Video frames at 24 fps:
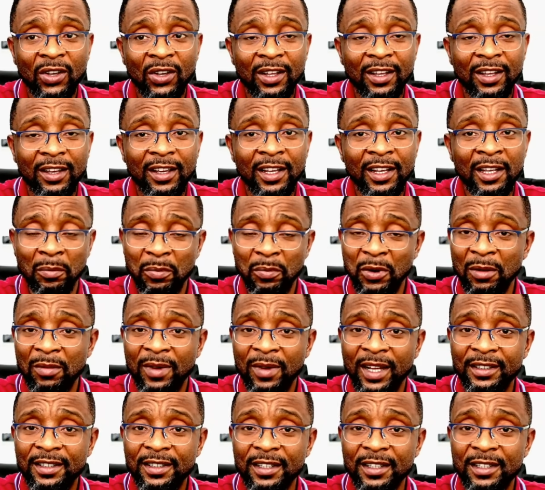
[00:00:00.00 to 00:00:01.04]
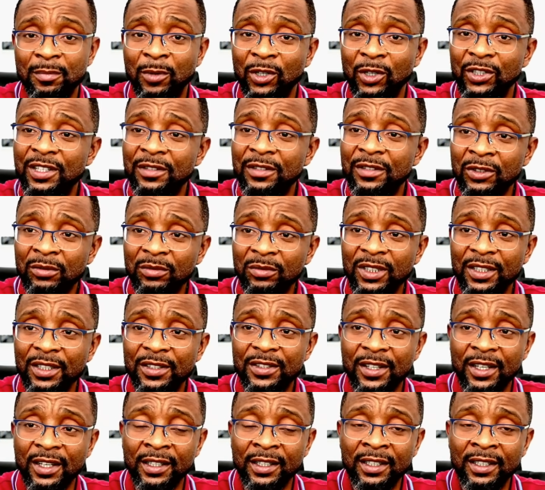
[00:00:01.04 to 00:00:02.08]
implement it, but Tinubu is
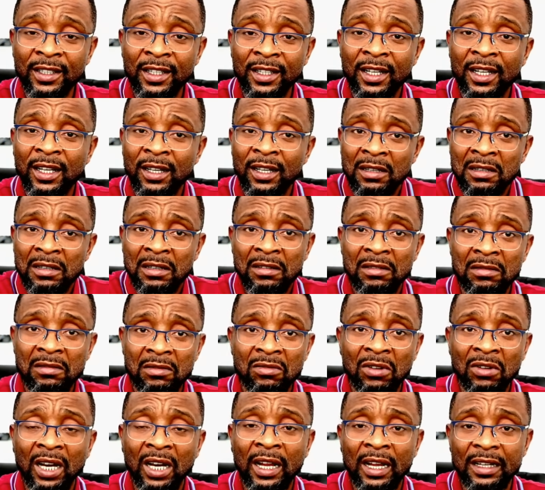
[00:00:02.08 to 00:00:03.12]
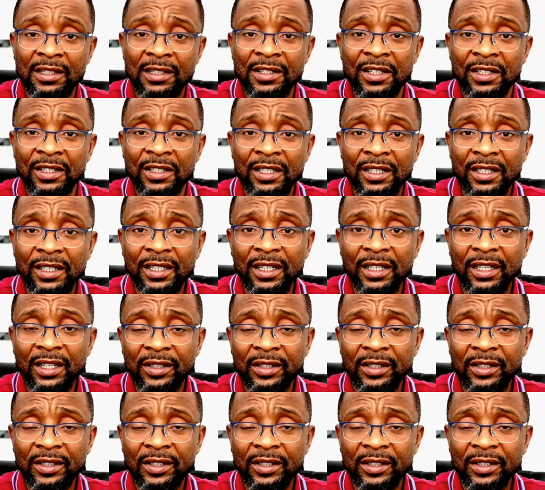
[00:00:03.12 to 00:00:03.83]
saying, Allah, he